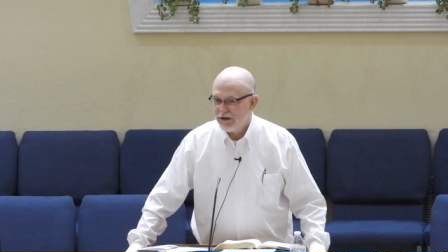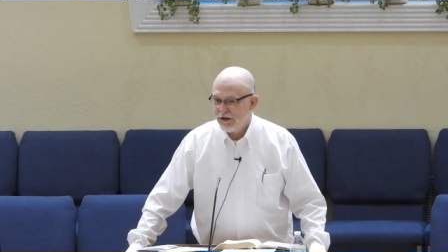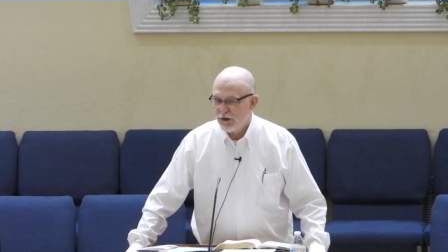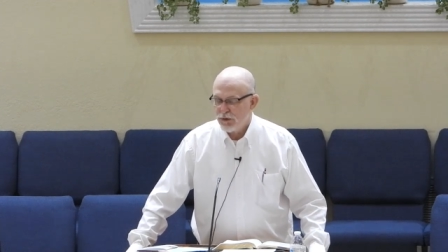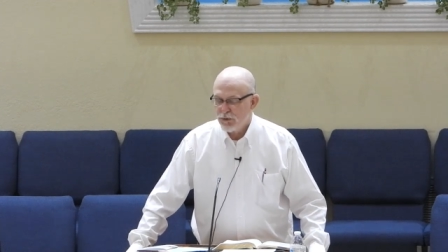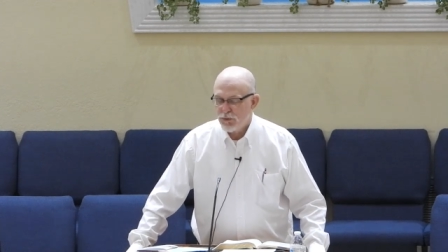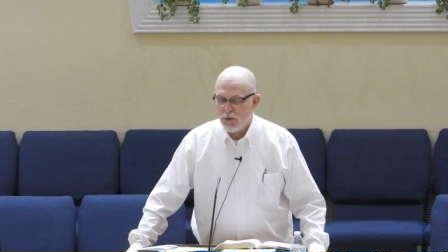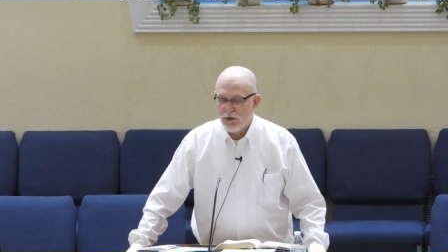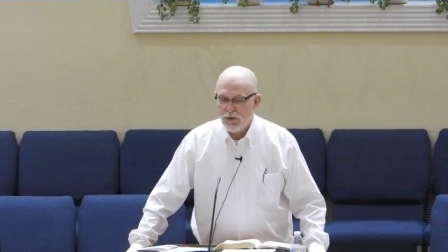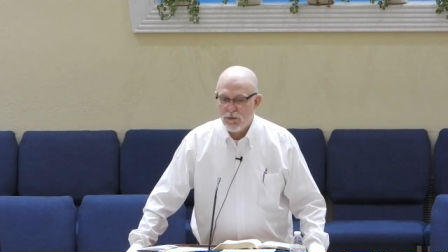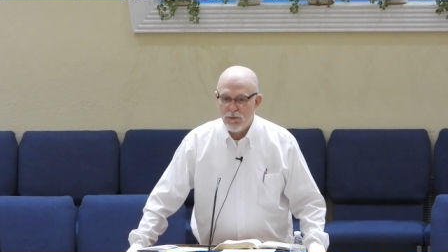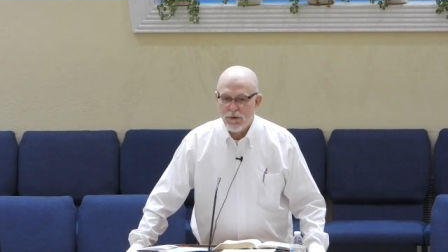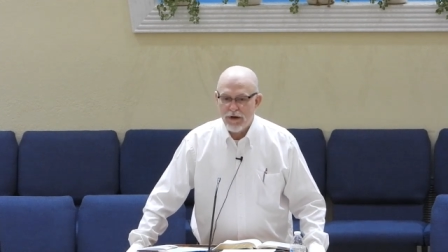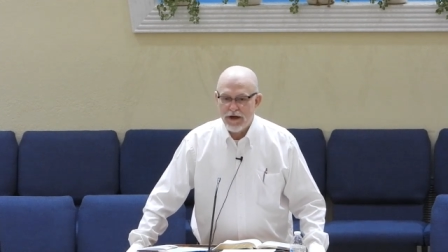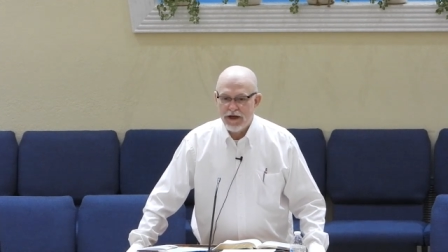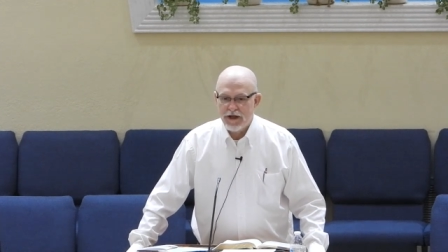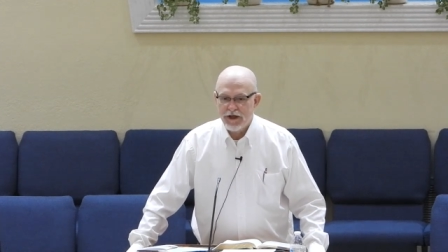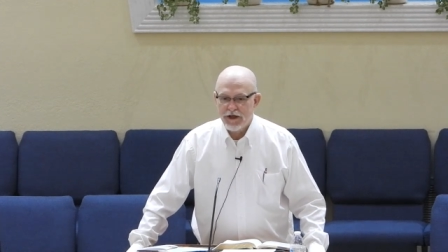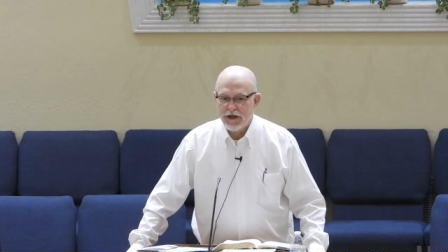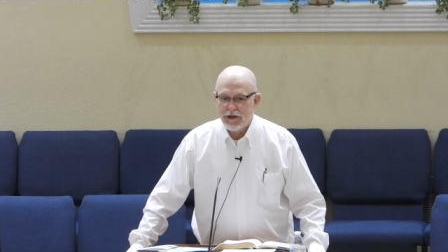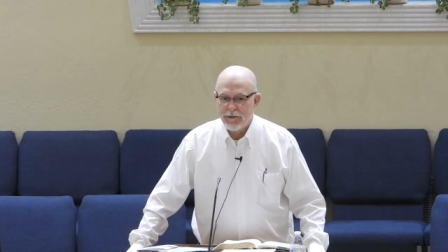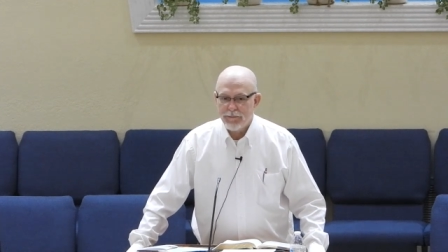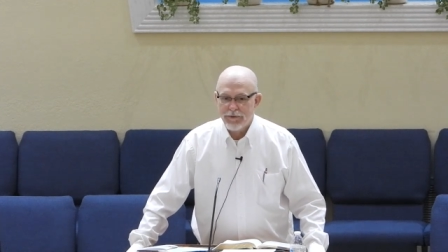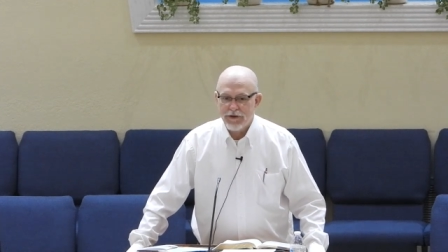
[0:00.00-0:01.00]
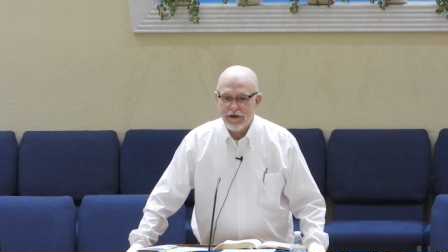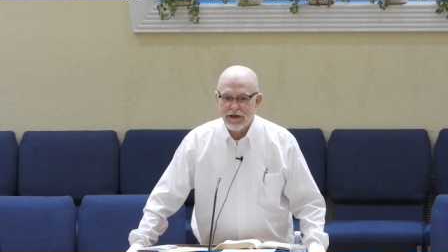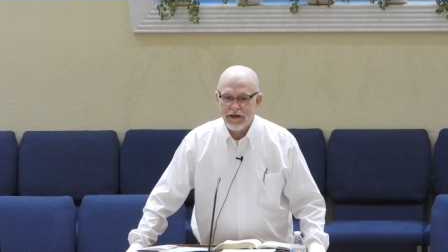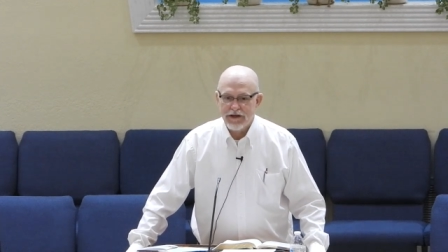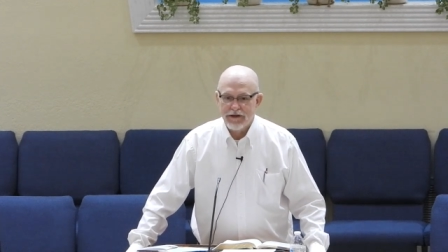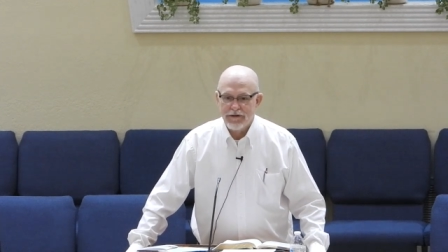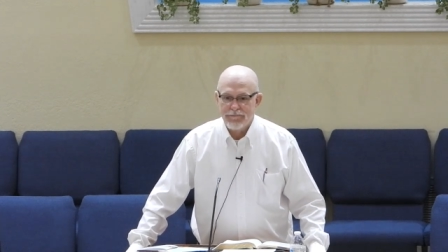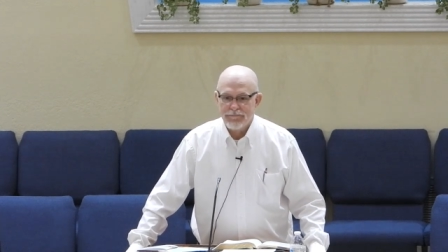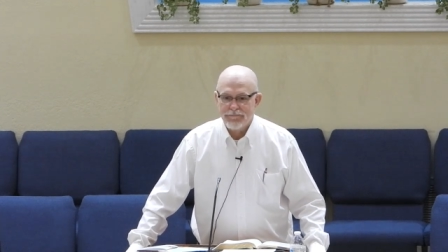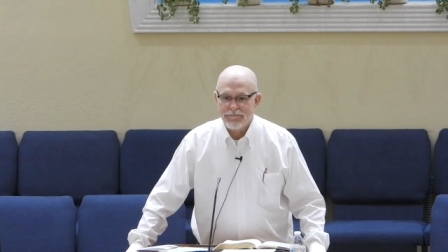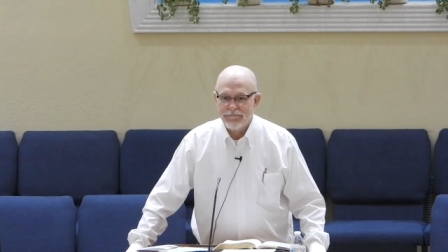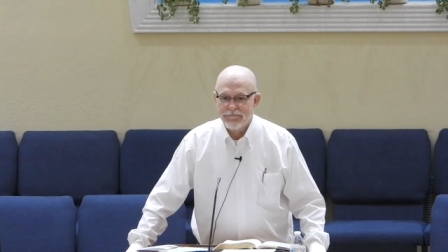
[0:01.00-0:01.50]
look what wound up with
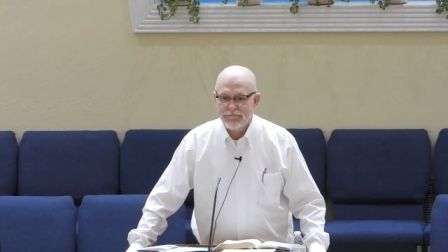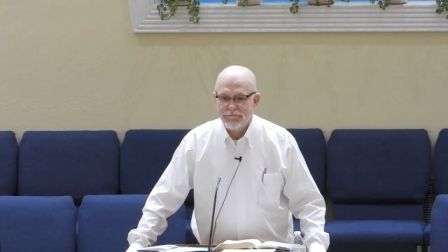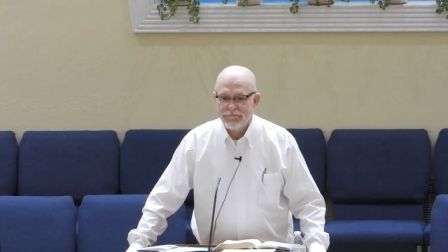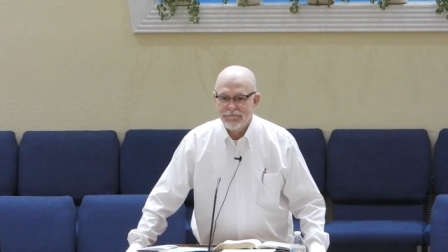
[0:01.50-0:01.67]
him.